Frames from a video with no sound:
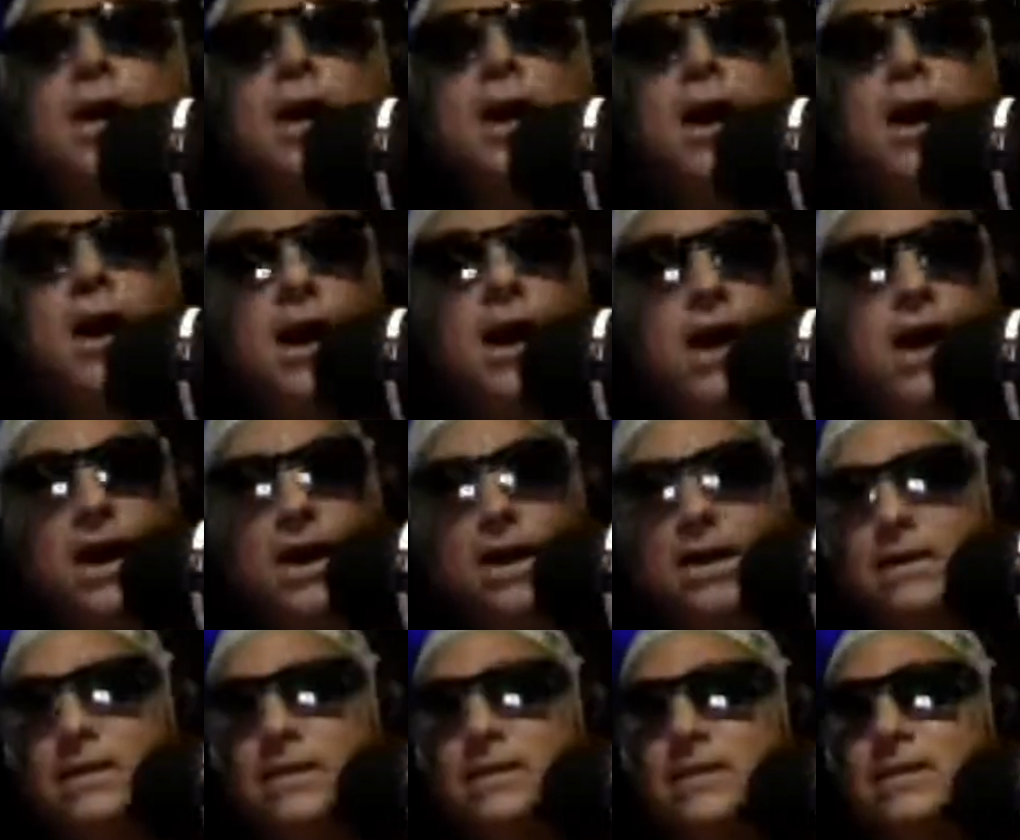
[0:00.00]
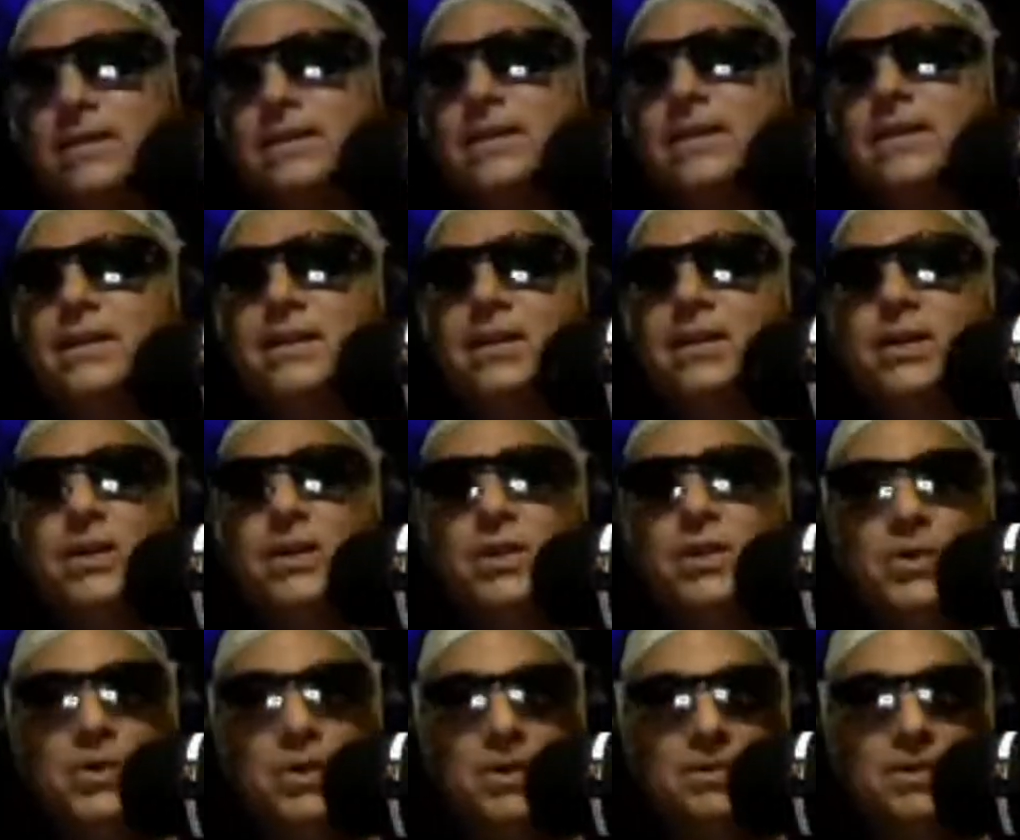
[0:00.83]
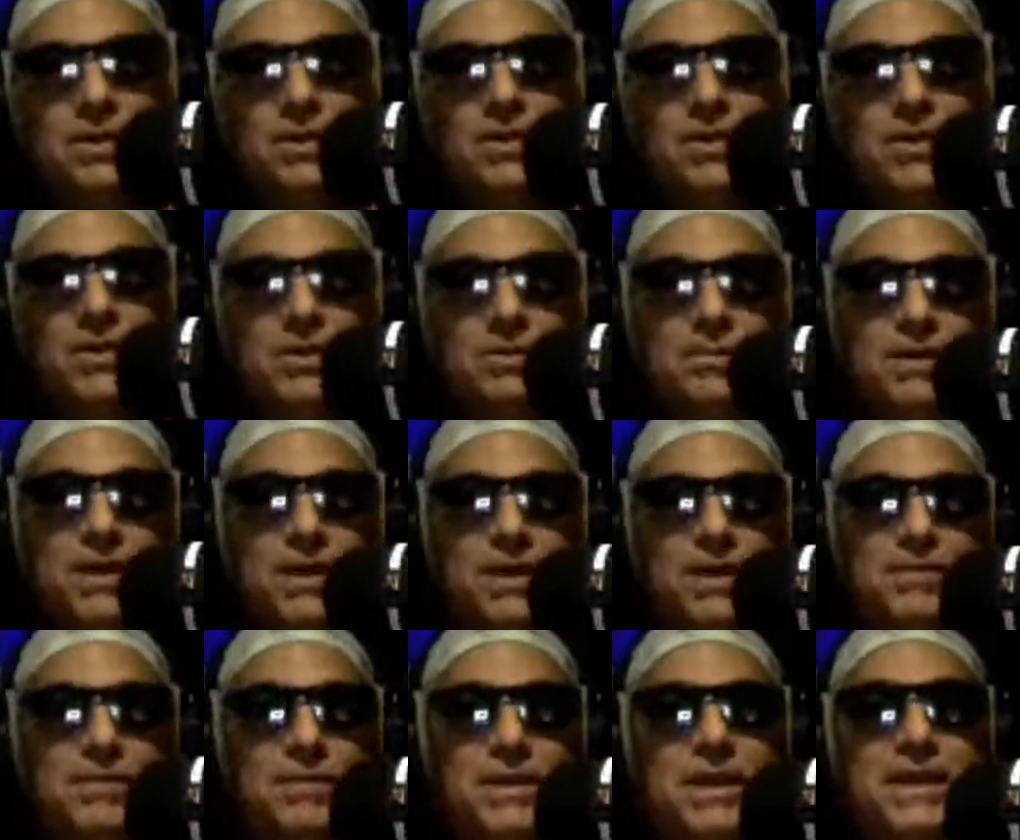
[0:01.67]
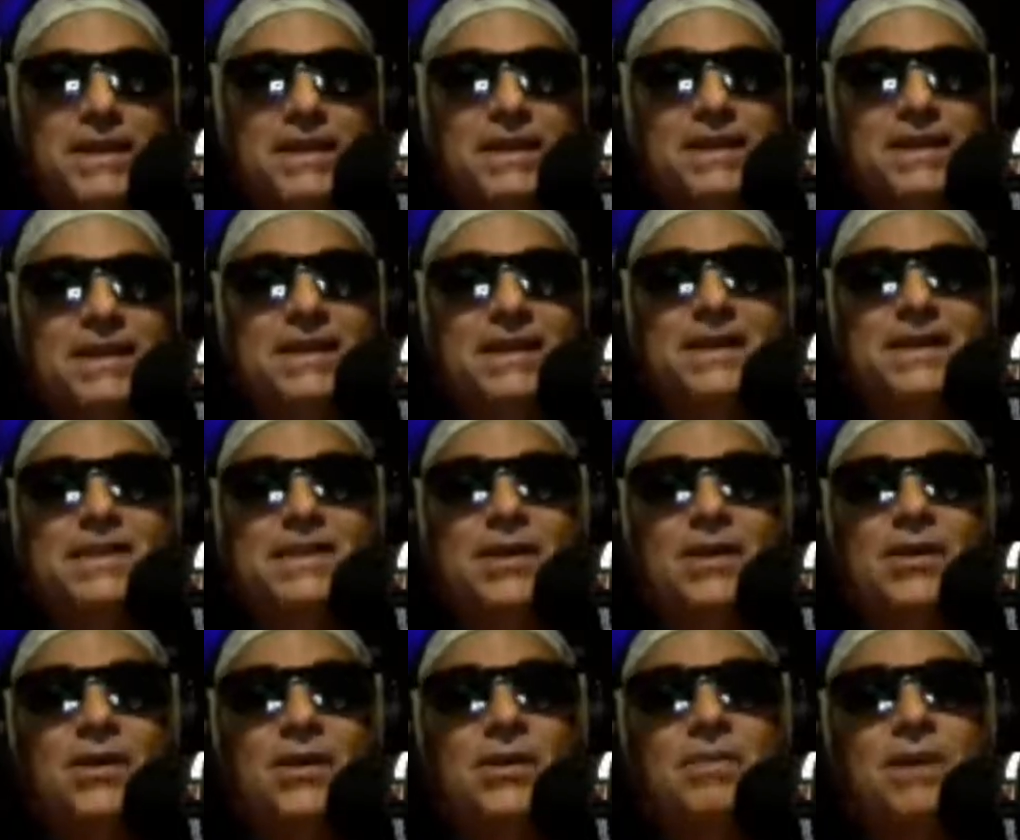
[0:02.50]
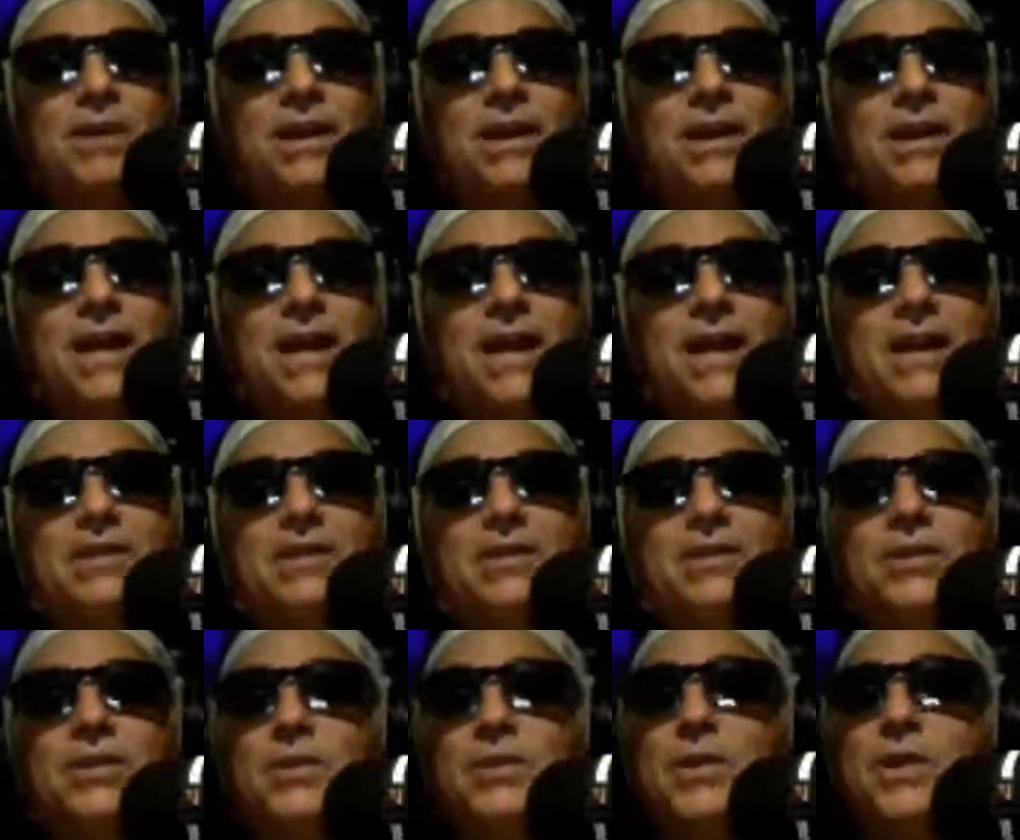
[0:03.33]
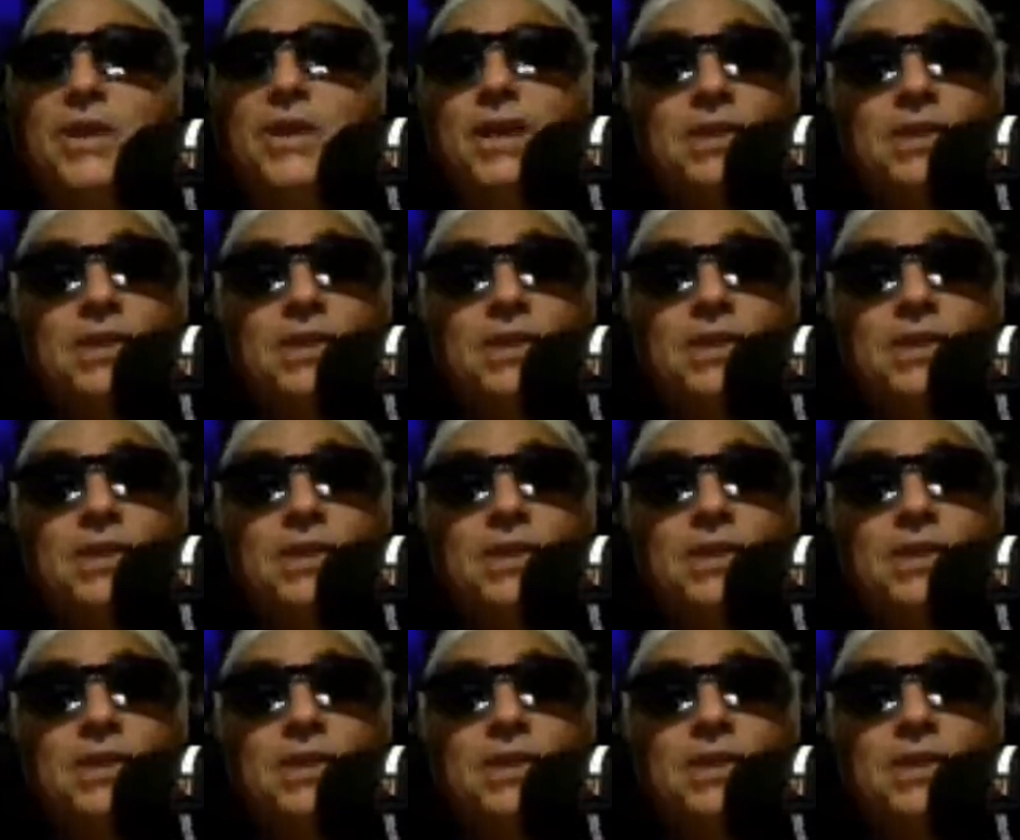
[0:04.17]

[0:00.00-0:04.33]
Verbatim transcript: Ah, you know what I'm talking about, man. It's all about an attitude.